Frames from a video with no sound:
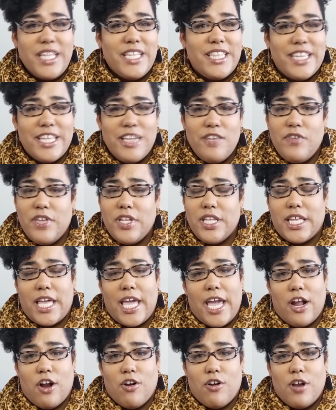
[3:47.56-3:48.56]
Live-in
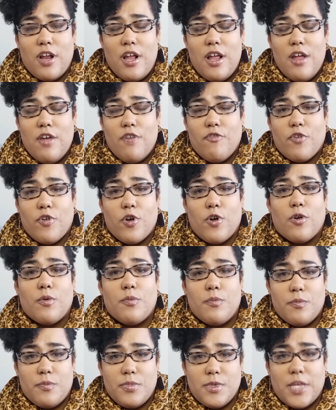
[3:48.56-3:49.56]
care for